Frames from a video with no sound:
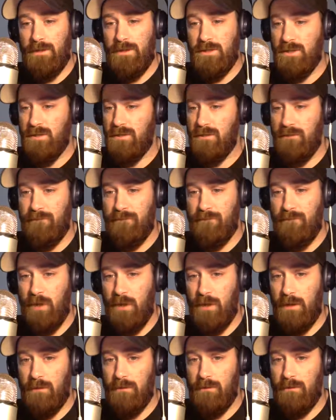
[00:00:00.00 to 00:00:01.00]
just a
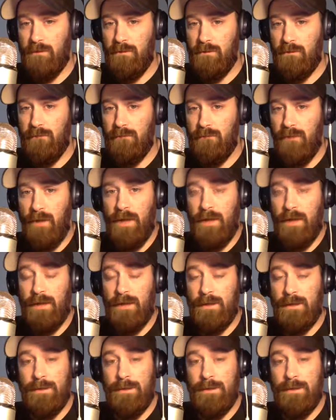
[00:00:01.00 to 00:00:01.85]
fun fight.